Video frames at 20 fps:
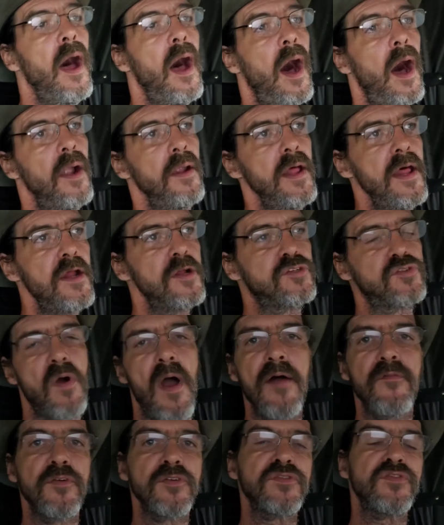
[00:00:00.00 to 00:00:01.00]
A lot of
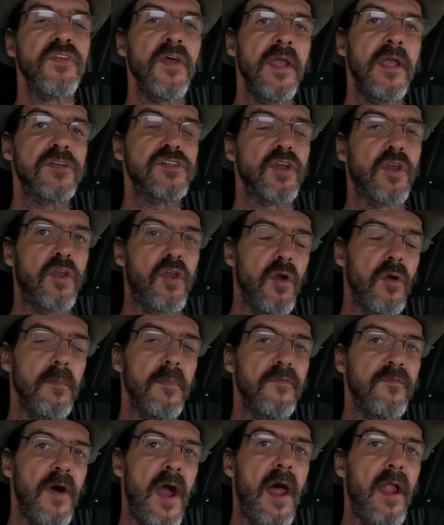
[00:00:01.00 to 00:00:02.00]
drivers think
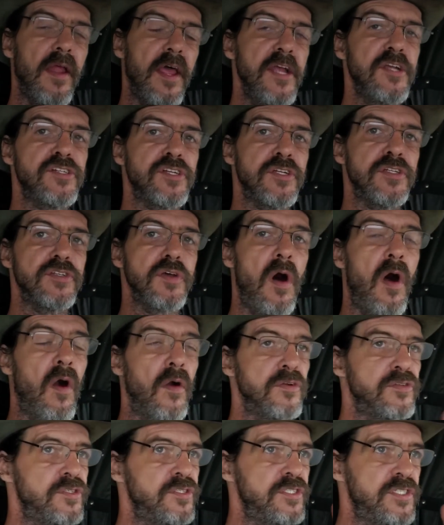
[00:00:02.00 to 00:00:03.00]
securement violations
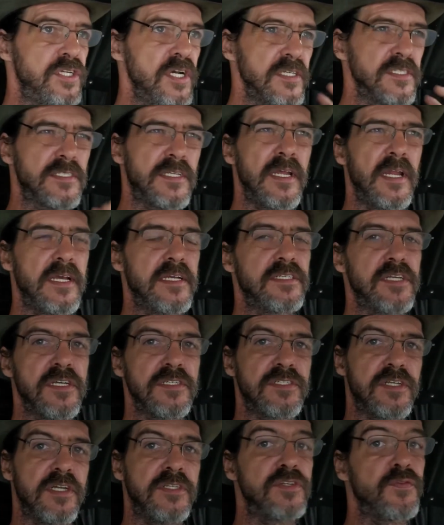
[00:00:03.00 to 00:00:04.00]
are just in
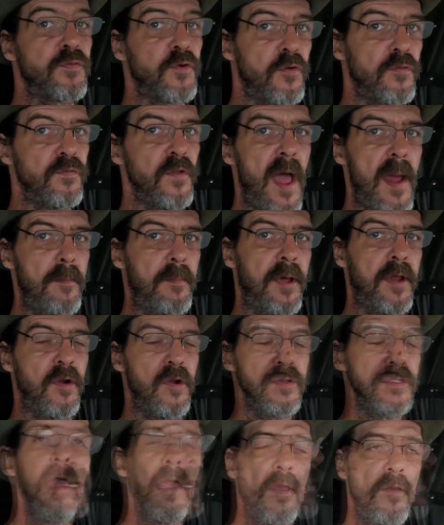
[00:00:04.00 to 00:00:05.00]
existence for
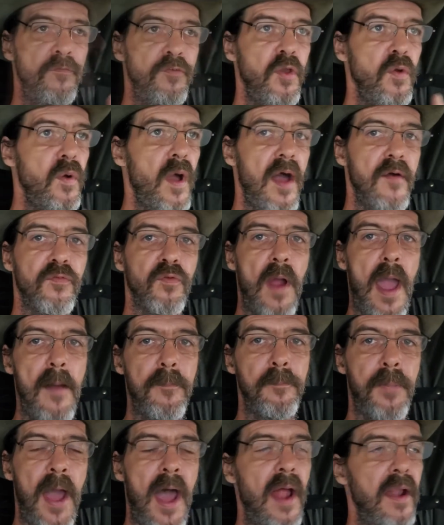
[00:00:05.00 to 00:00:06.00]
flatbedders. If you have wrap
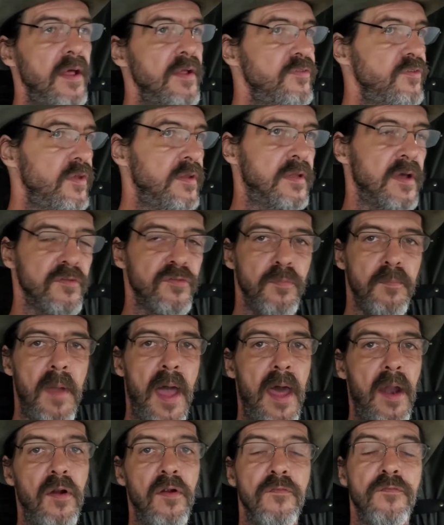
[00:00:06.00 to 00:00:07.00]
pallets, it doesn't
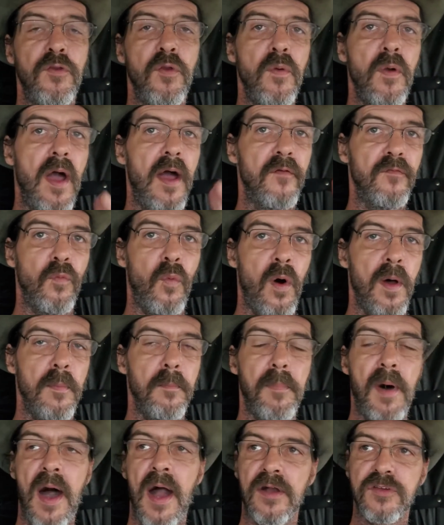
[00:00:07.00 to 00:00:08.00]
matter. If you have 1
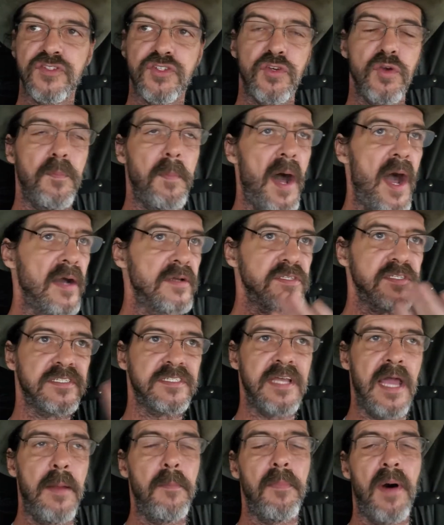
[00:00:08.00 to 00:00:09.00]
box, 2 boxes,
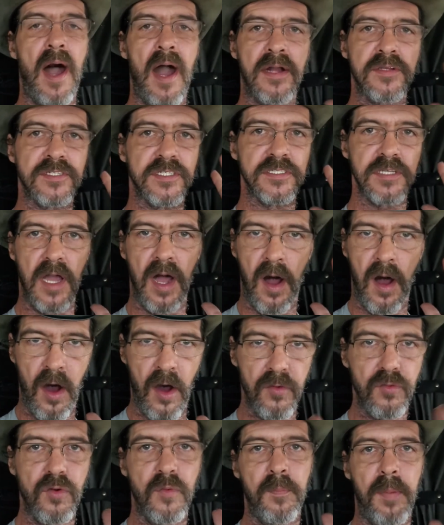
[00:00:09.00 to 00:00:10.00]
10 boxes,
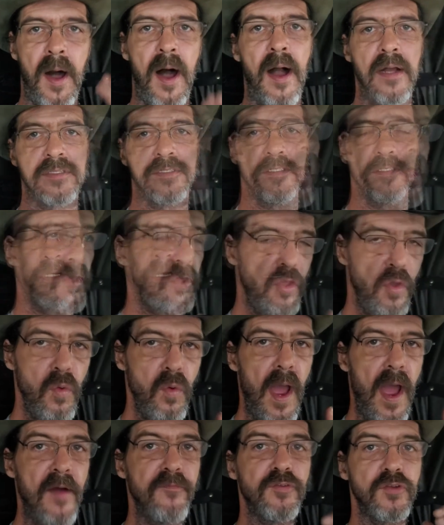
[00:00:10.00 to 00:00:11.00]
100 boxes, you
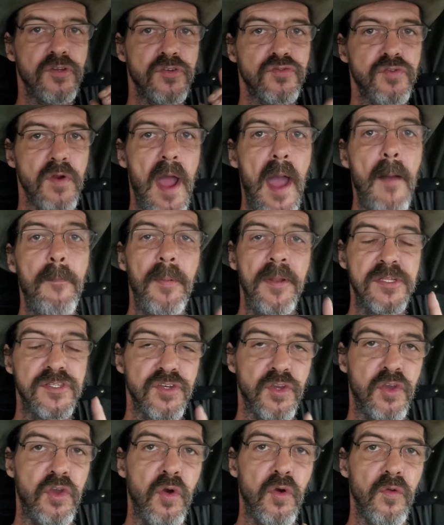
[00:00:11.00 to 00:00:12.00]
have to strap and
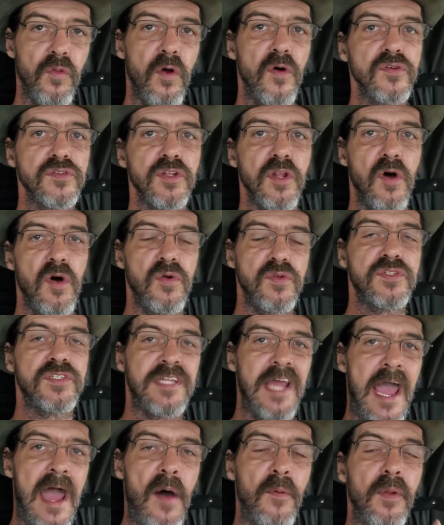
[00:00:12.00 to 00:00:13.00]
secure those loads
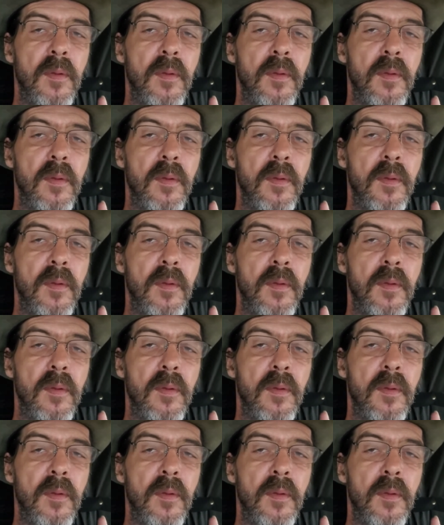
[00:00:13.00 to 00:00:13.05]
down